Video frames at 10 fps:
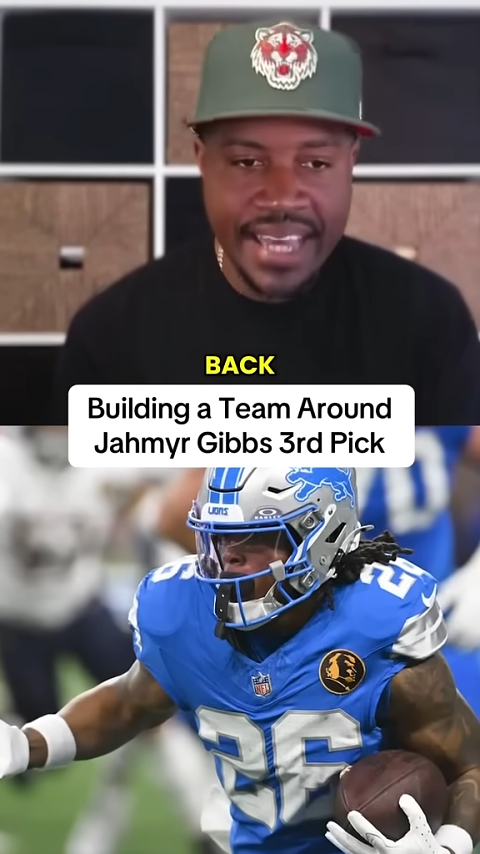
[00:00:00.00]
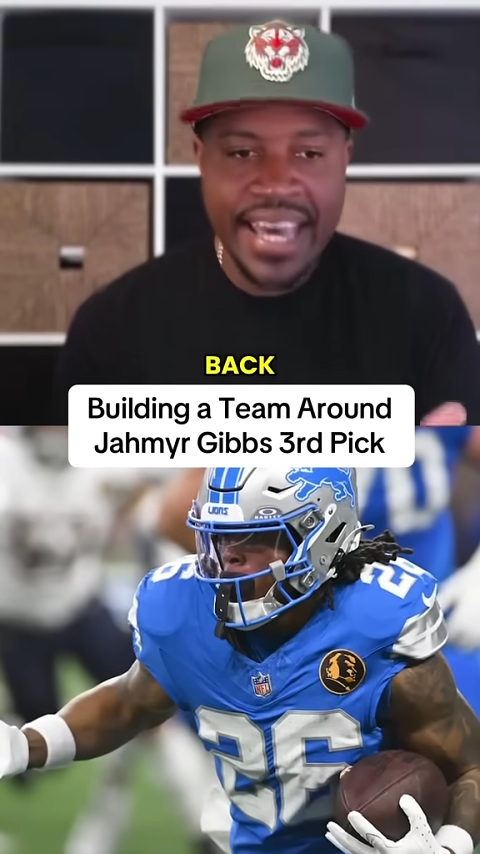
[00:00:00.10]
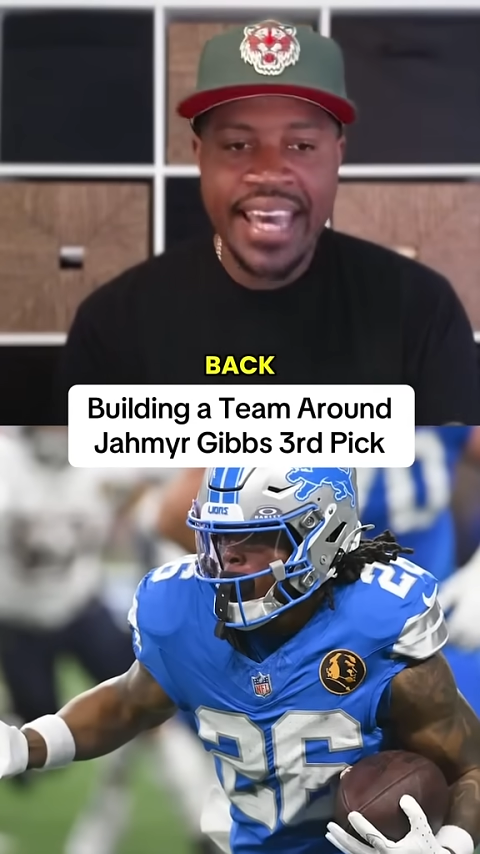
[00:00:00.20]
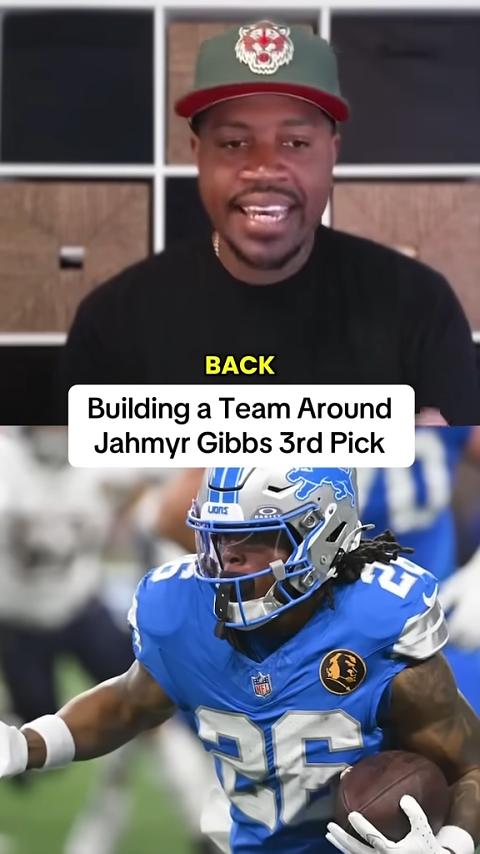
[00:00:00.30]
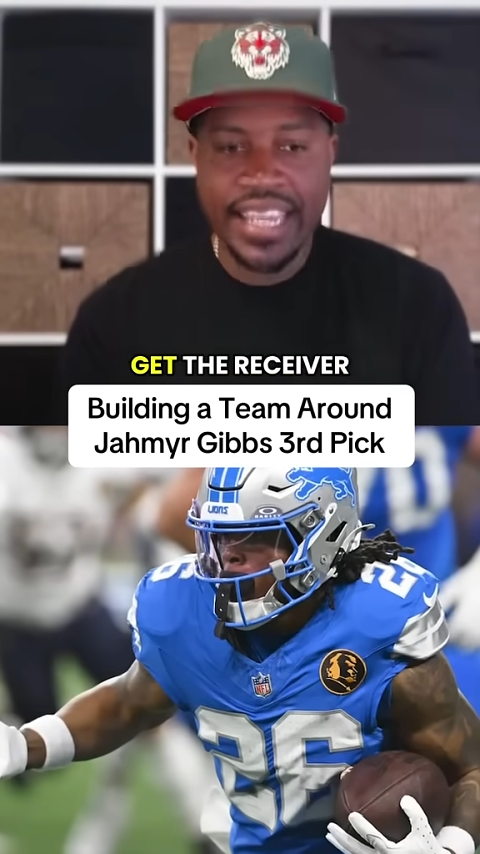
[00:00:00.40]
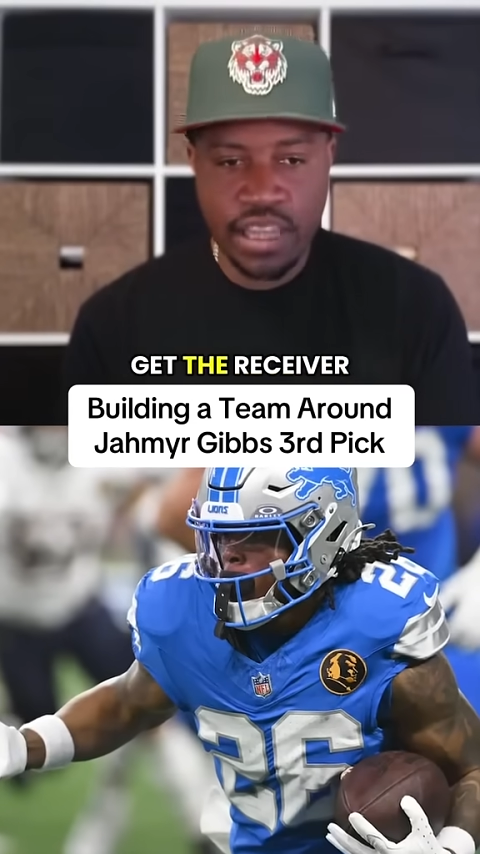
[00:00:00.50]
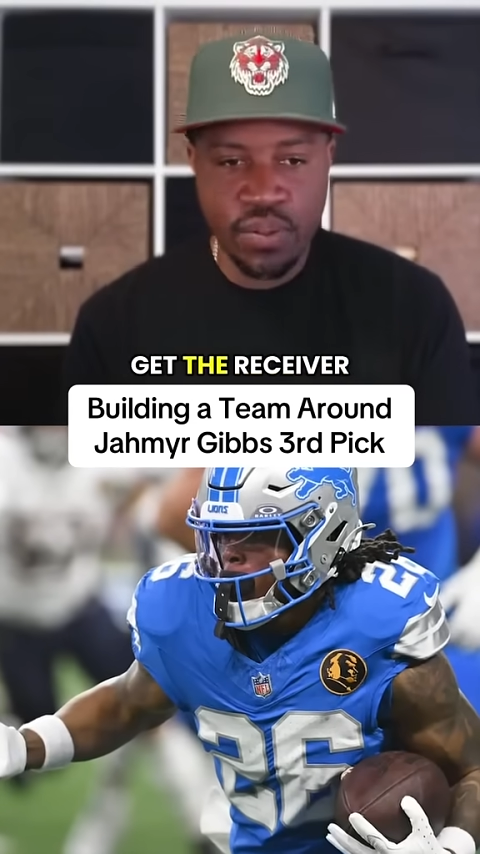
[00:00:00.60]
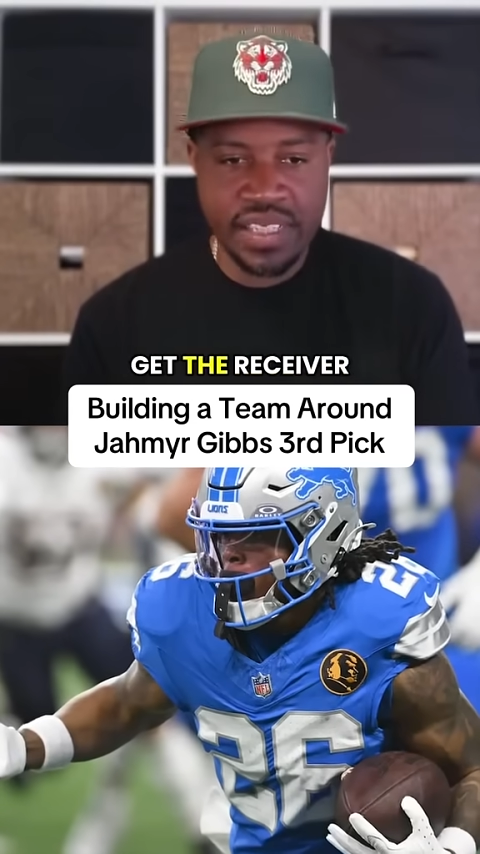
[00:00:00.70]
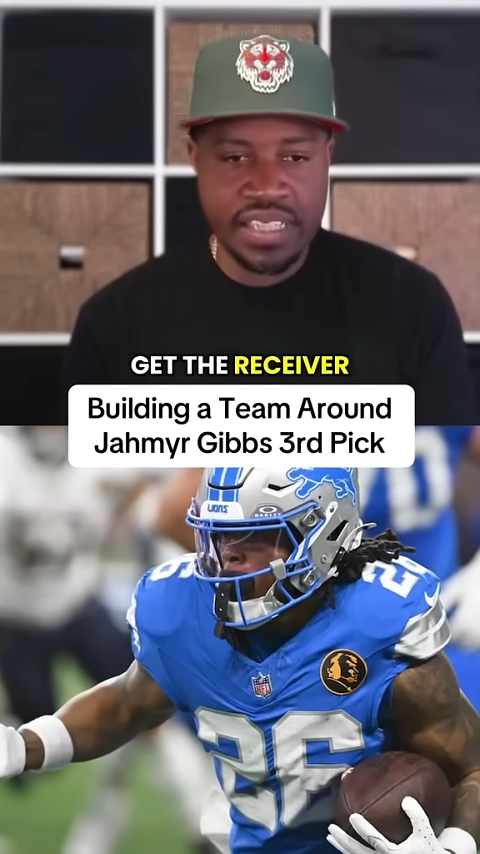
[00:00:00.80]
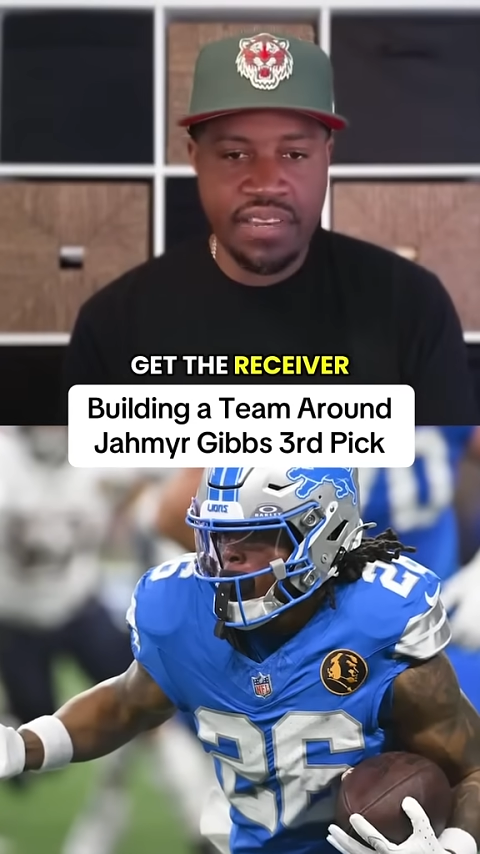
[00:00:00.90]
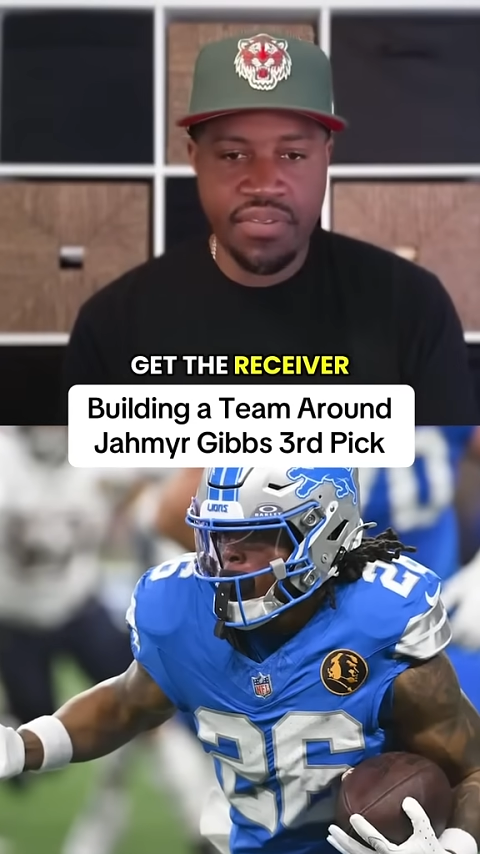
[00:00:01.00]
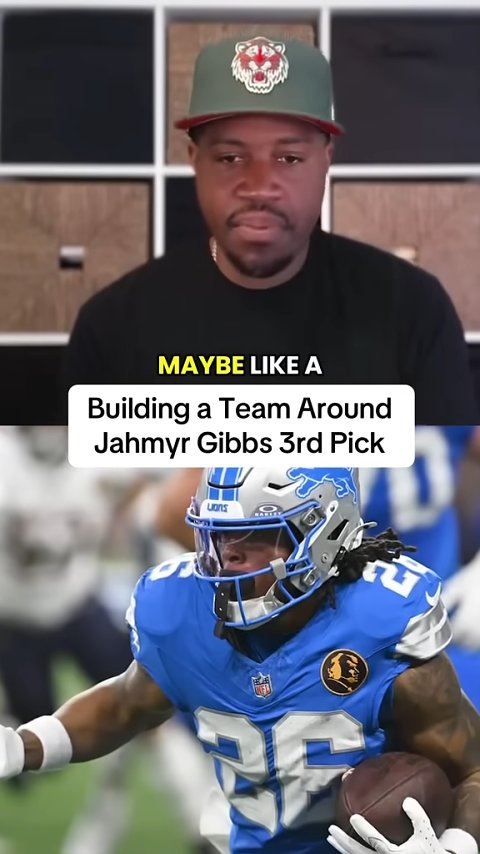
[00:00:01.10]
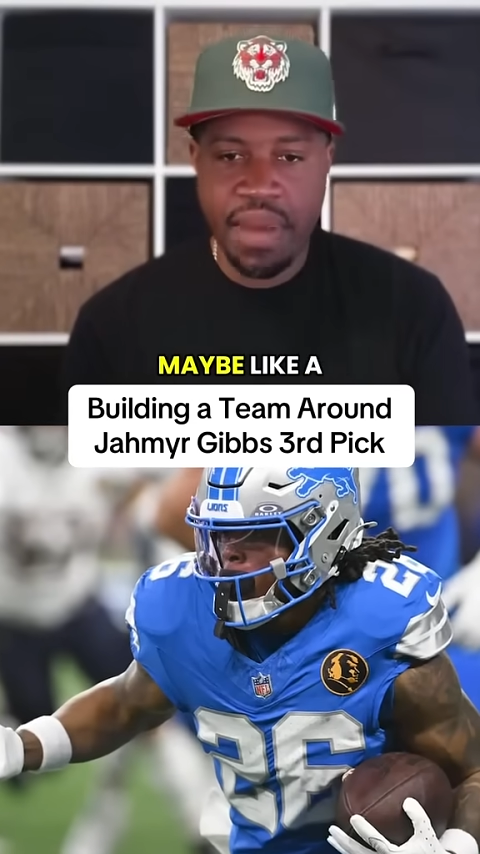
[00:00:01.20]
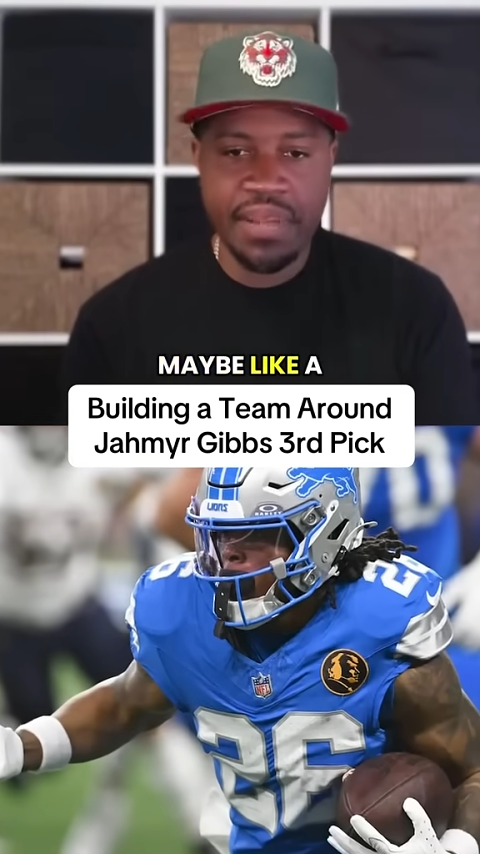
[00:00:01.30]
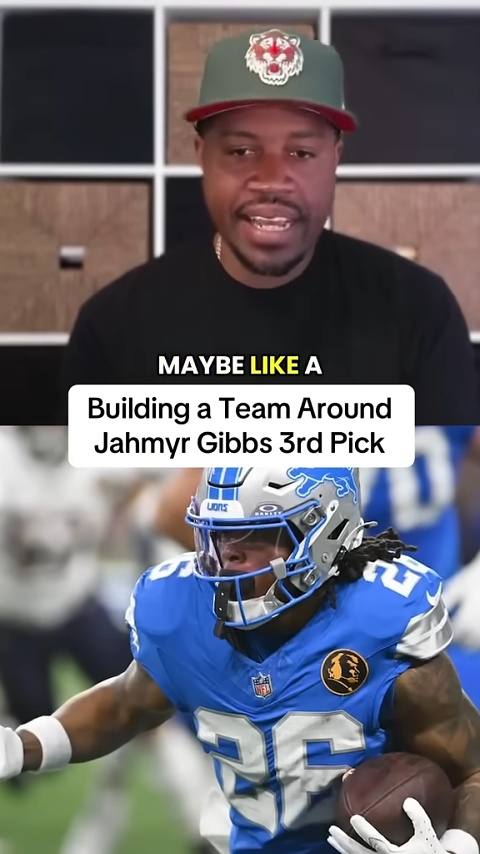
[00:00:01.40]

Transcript: get the receiver, maybe like a